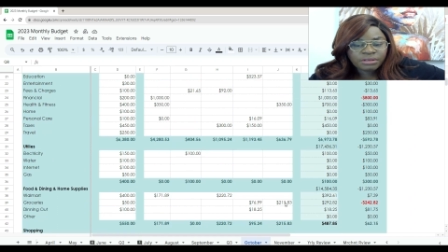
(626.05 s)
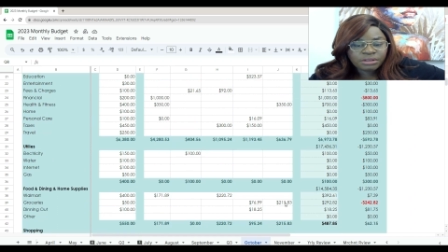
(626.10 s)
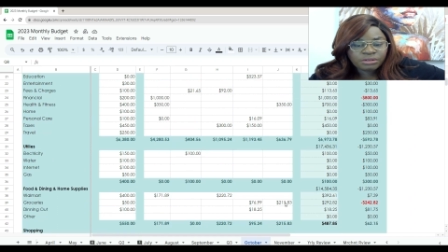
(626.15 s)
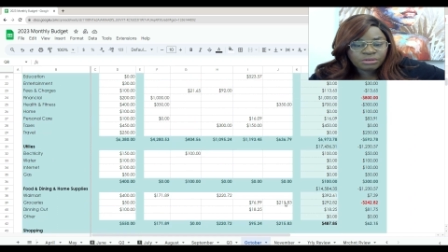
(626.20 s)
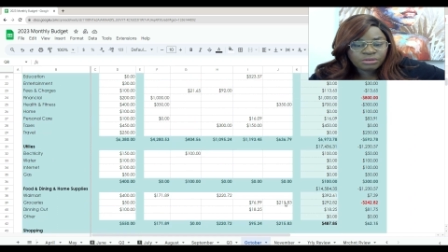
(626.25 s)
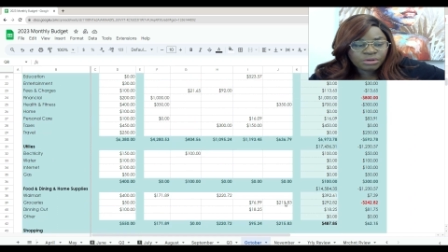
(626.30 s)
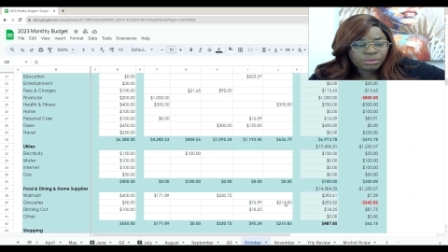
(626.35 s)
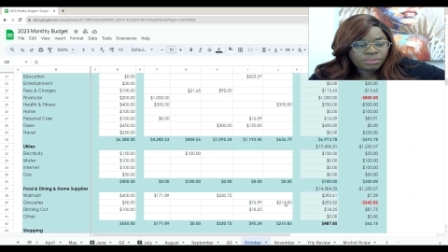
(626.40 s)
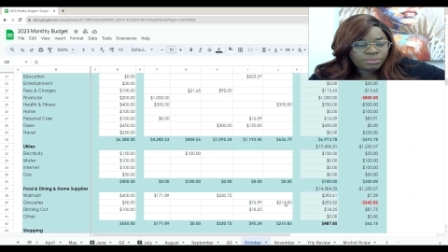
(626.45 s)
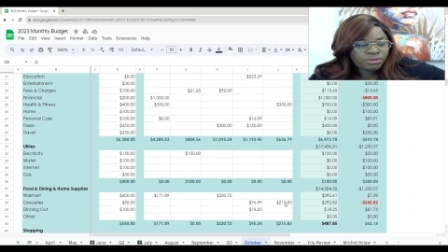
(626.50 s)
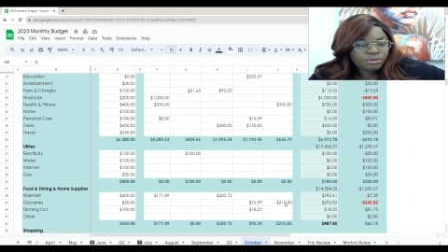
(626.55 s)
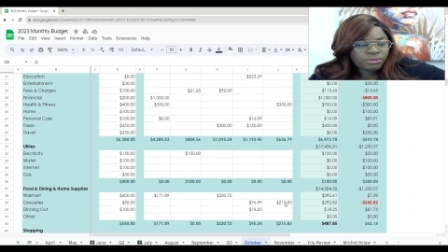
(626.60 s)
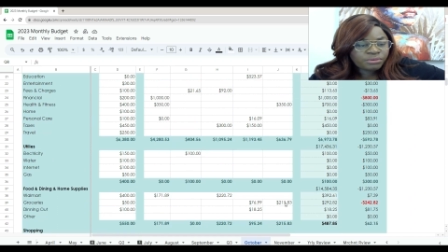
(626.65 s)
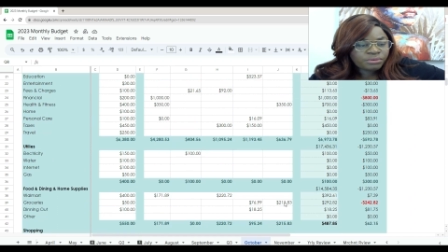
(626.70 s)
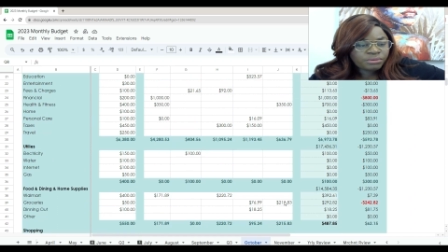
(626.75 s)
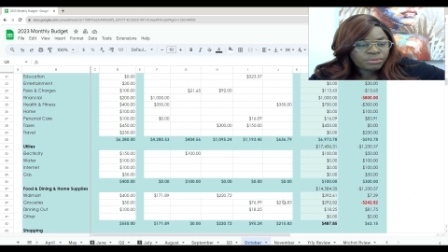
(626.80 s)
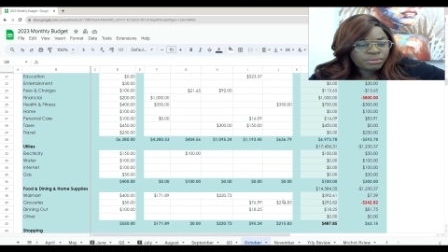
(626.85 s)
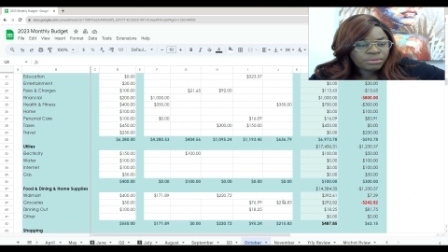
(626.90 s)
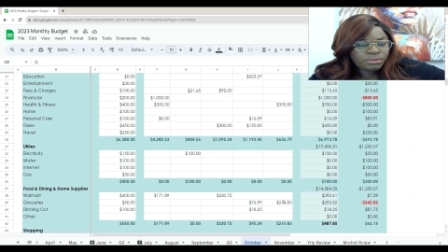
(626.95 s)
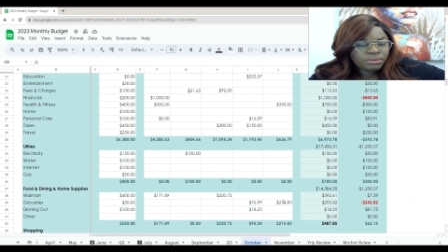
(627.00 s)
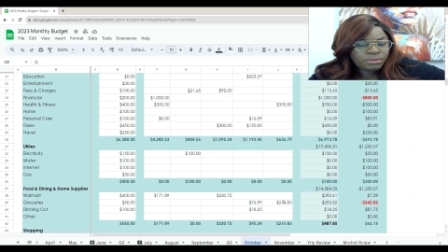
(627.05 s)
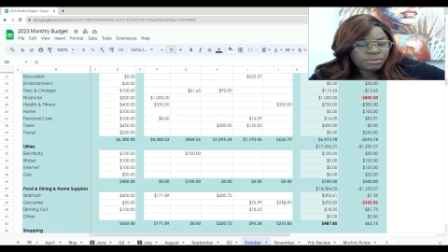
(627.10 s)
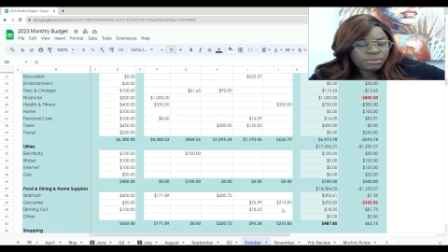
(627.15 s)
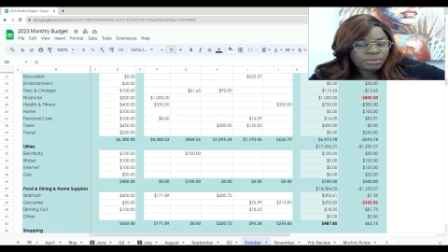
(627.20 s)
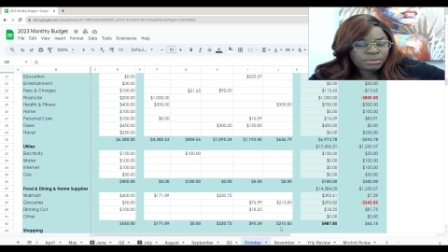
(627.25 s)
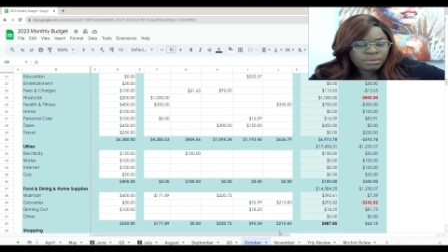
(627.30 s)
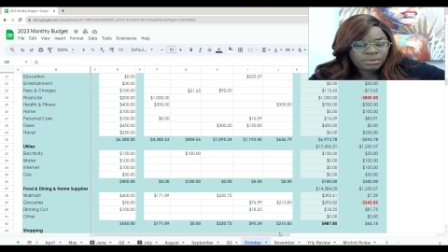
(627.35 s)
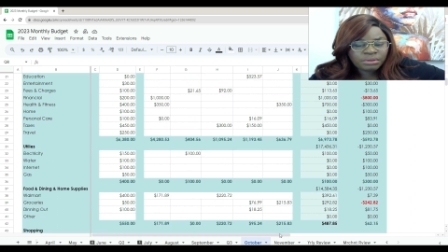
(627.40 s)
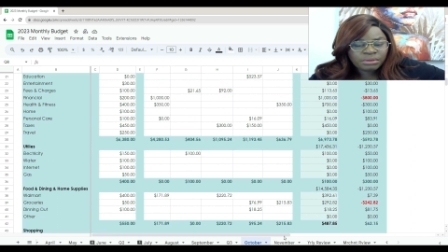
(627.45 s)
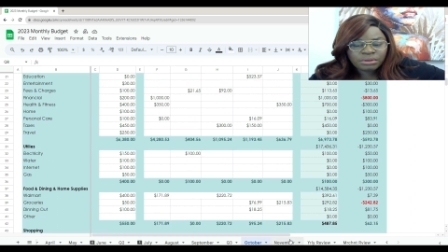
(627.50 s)
in terms of,
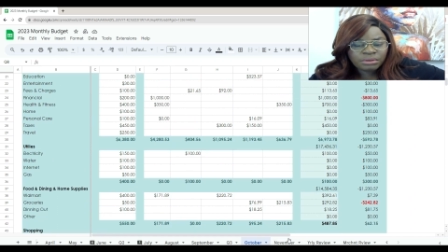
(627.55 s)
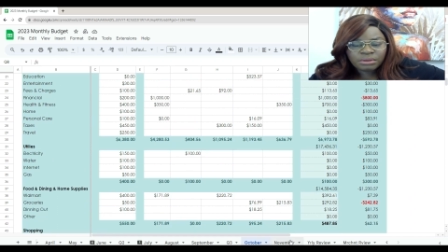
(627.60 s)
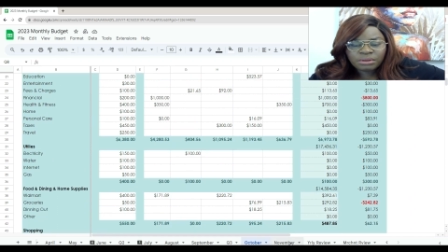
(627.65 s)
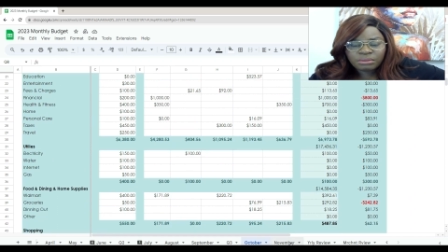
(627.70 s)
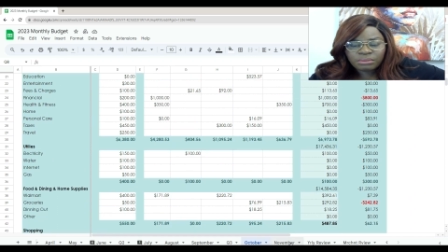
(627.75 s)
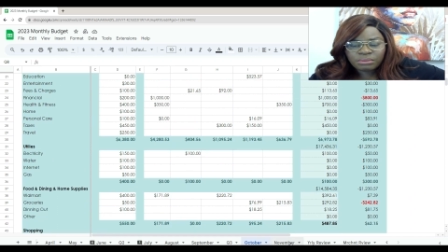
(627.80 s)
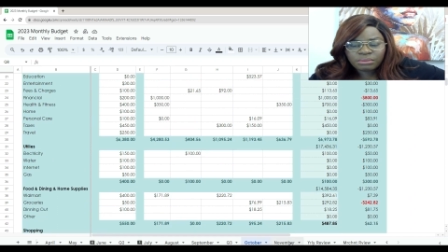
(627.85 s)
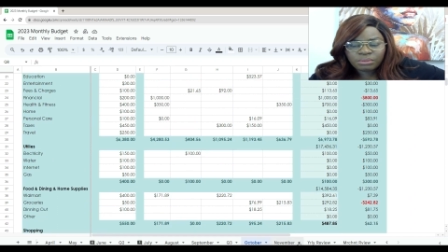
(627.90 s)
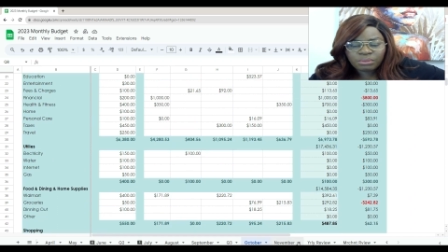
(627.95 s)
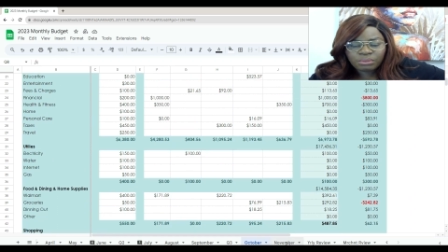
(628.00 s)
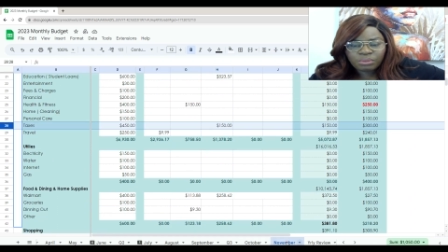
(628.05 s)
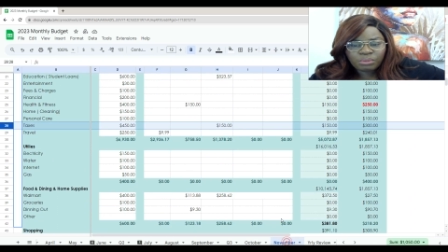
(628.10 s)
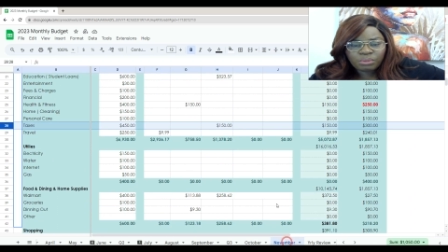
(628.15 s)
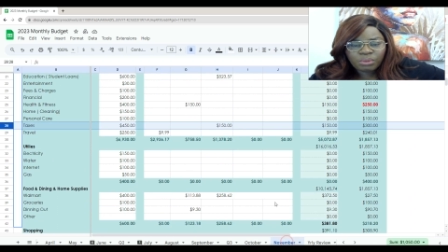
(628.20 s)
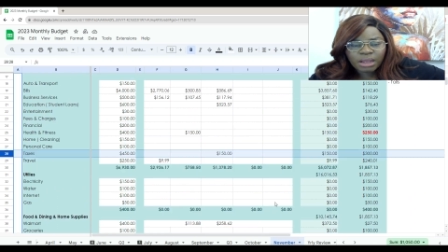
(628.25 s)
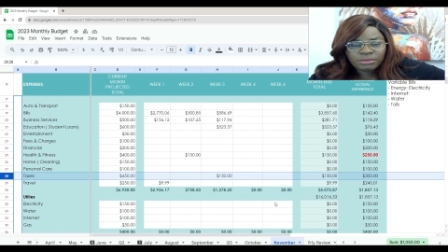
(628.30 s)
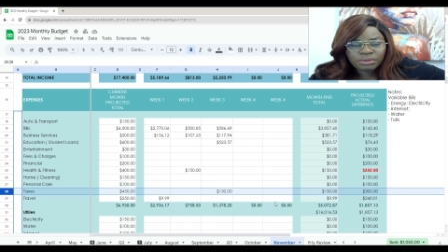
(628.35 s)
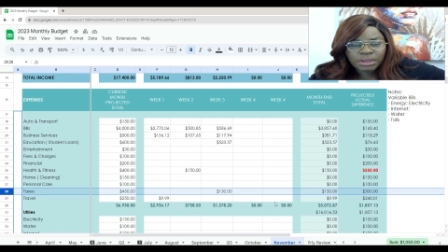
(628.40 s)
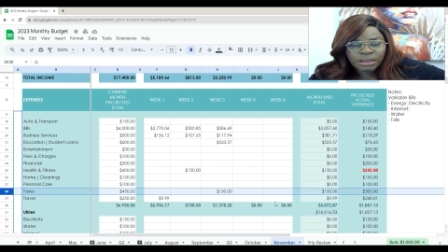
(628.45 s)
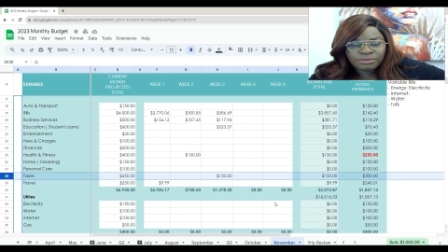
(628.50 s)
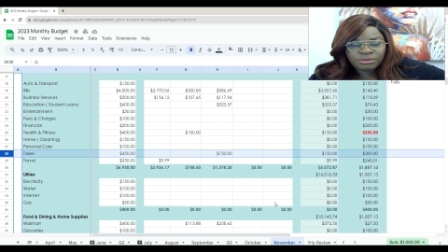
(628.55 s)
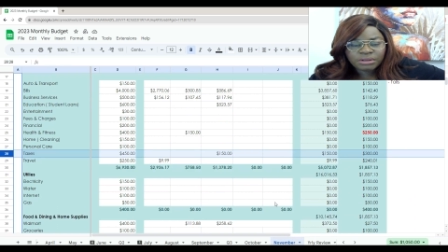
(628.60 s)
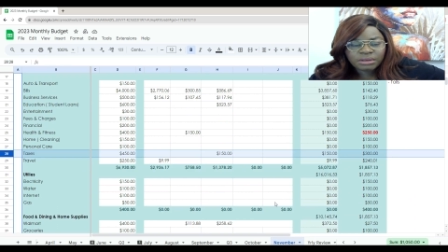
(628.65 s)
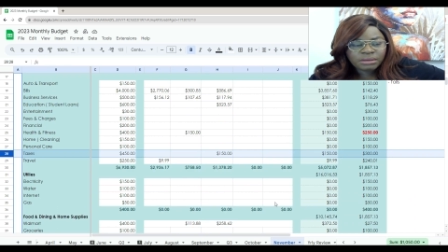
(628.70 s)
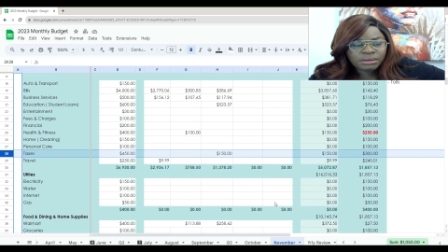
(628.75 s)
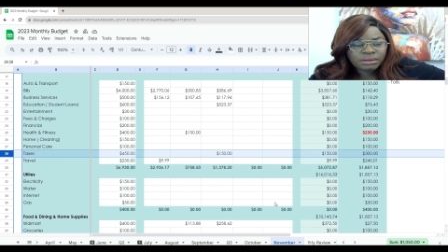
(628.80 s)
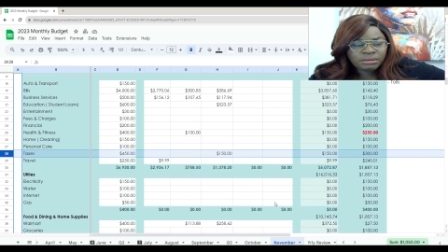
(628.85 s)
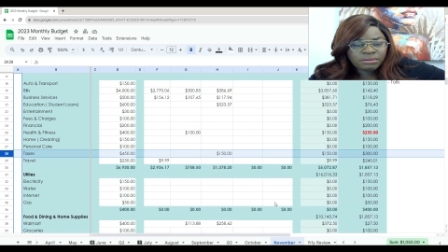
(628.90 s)
why don't I have utility?